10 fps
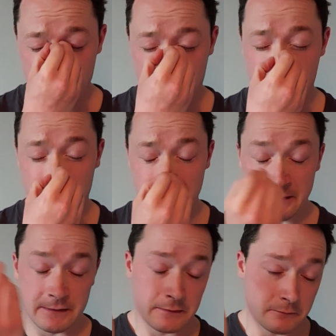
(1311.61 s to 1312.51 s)

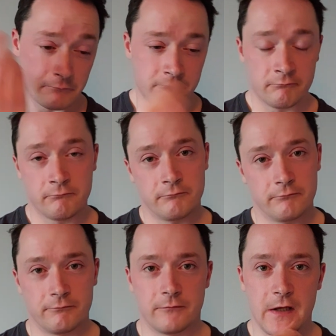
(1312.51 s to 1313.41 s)
And
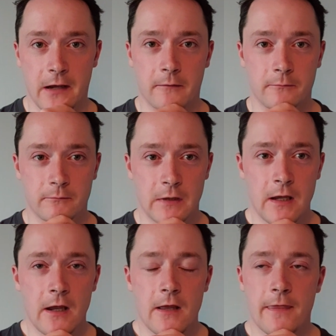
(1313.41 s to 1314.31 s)
yeah,
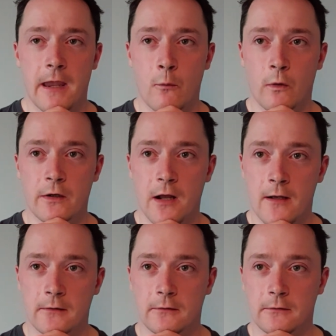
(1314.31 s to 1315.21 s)
they were
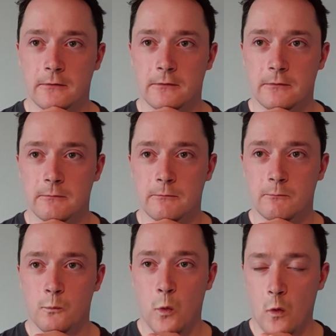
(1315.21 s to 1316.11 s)
not
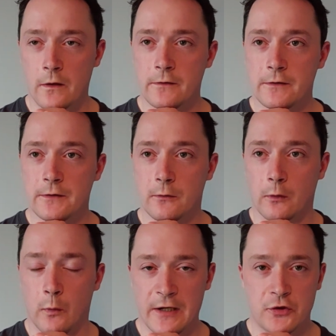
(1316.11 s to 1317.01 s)
warned or
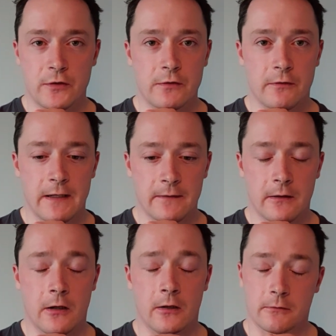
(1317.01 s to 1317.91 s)
questioned or
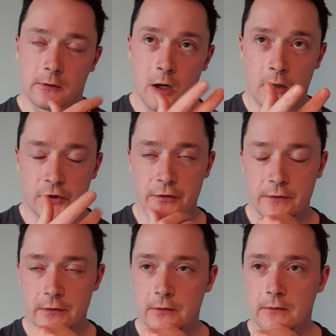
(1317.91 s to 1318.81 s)
anything or
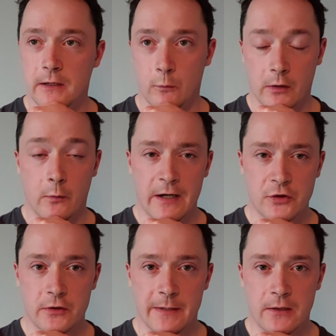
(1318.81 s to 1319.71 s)
cautioned. They were
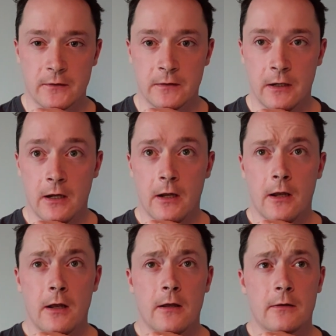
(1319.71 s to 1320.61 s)
questioned about it.
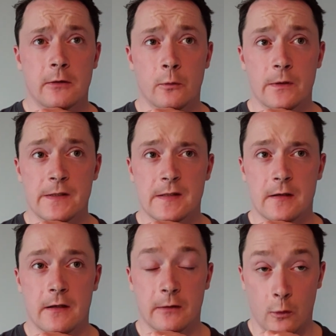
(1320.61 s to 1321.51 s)
There
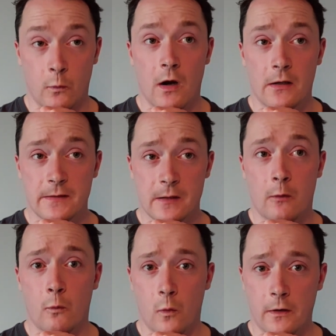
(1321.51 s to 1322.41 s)
was
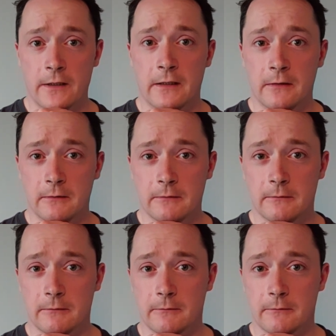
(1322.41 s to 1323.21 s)
a warning